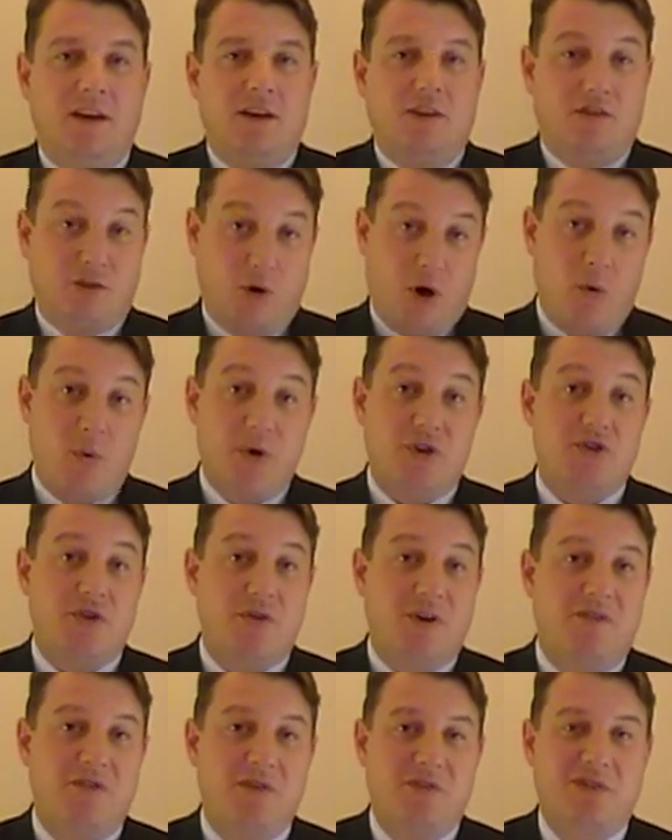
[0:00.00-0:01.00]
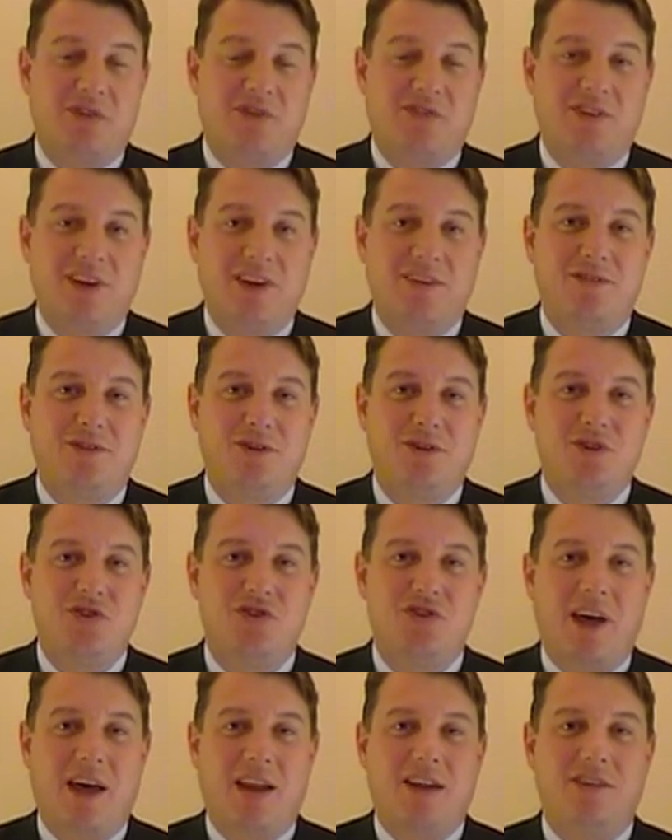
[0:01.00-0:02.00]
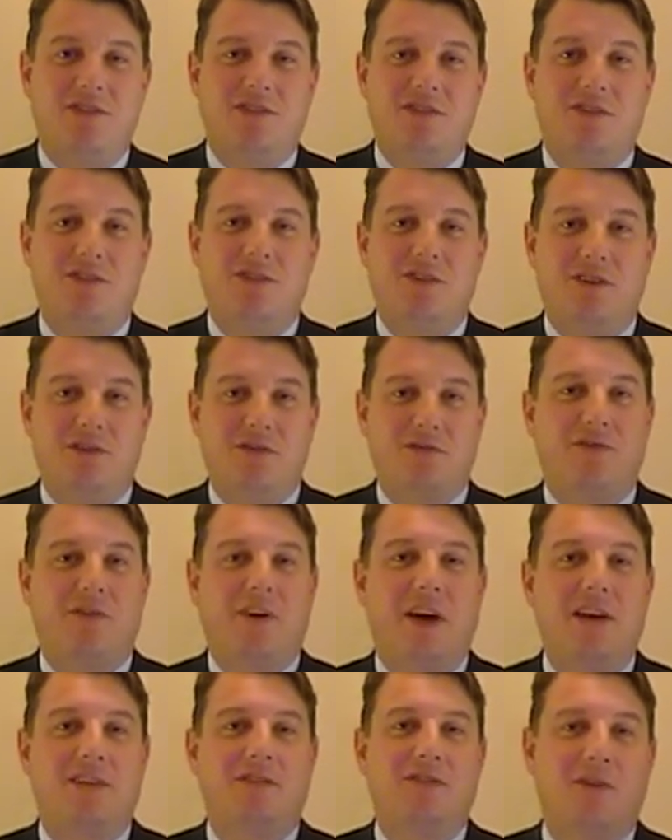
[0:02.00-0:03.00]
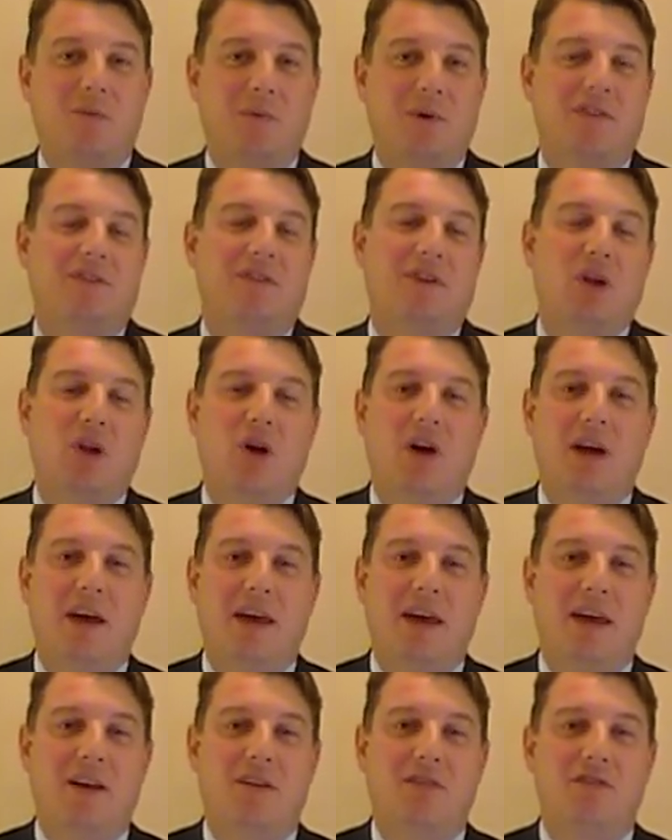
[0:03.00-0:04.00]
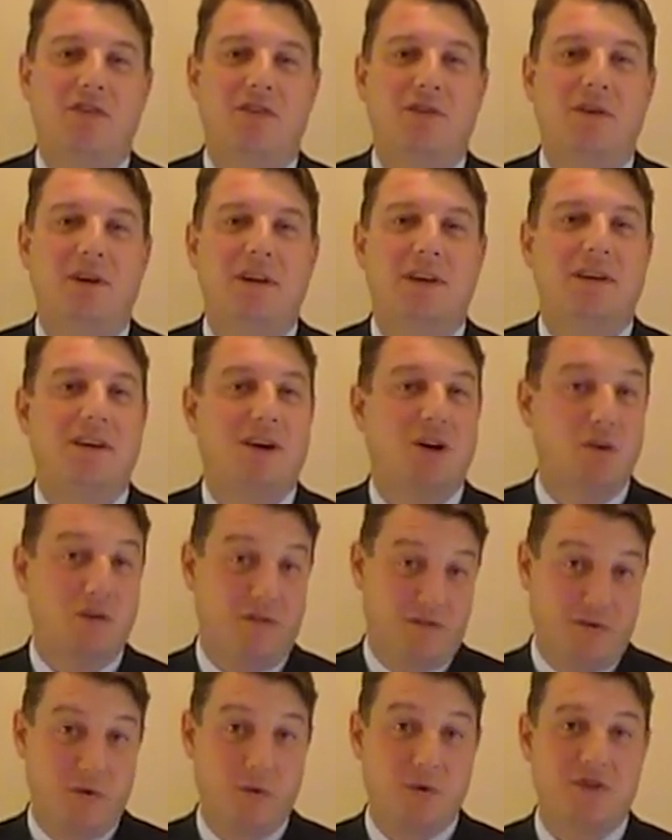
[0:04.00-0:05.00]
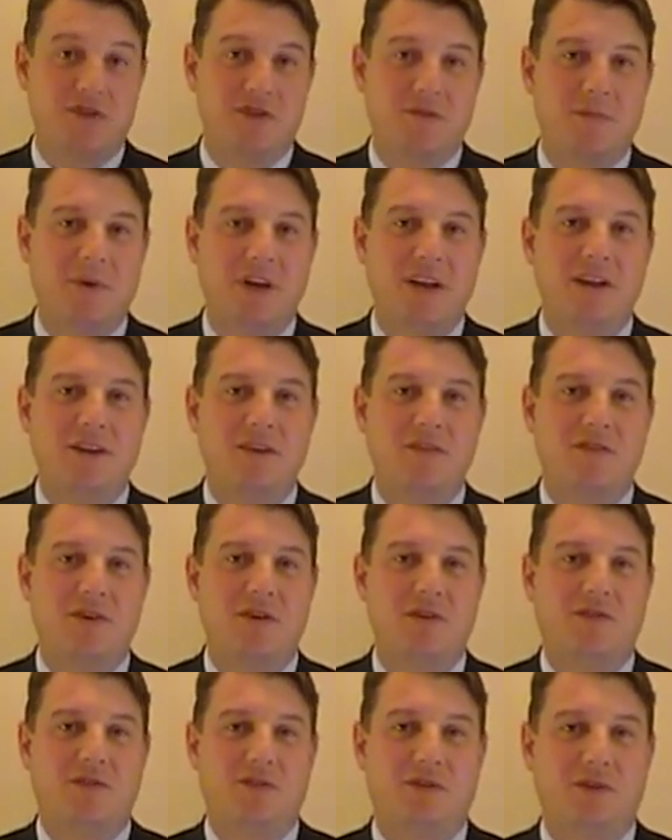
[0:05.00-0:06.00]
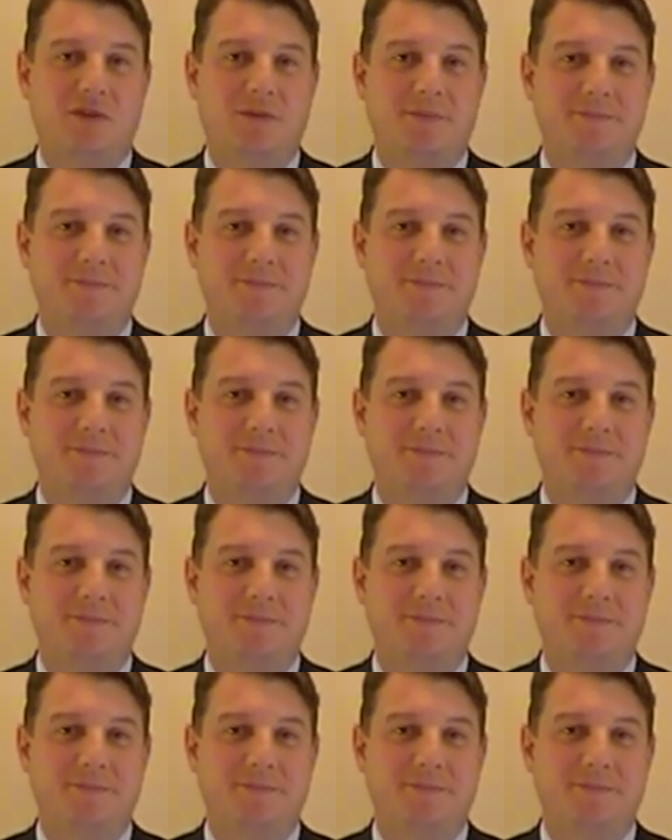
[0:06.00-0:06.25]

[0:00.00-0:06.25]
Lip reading: So I wish you every success in the challenges that you face, the ones that lie ahead of you, and I look forward to meeting you very soon.